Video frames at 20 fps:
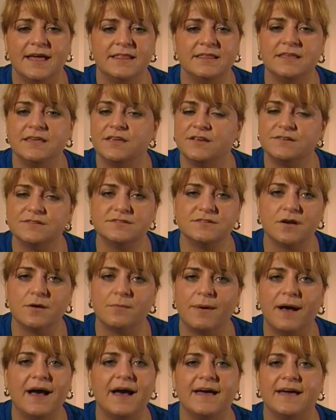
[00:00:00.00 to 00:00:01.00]
And the years
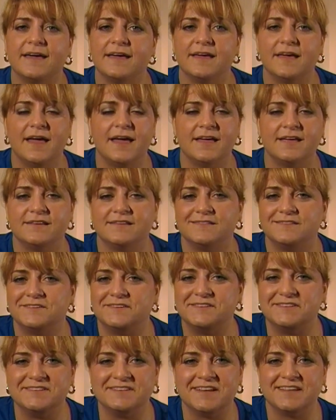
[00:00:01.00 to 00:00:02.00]
go by
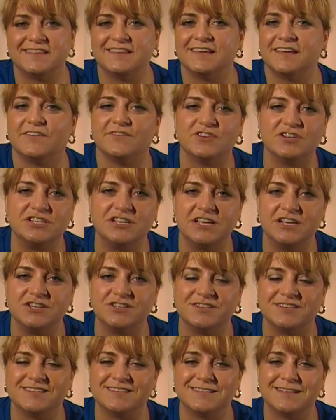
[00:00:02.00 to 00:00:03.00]
and nothing ever
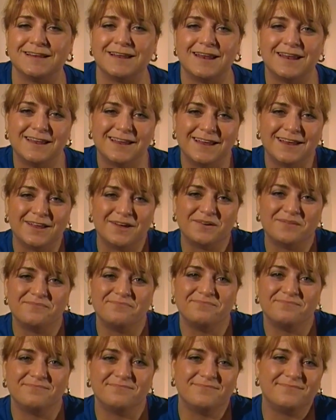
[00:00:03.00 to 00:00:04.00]
changes. And, you
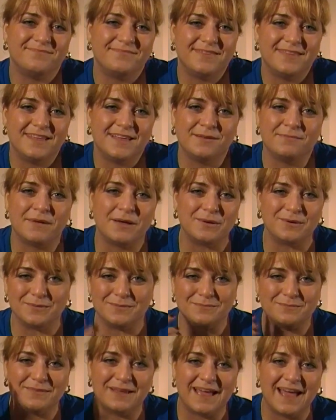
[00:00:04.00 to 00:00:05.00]
know, in my
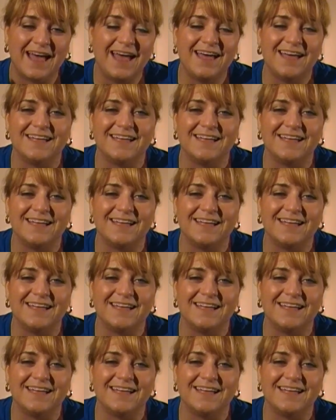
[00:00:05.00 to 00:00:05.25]
own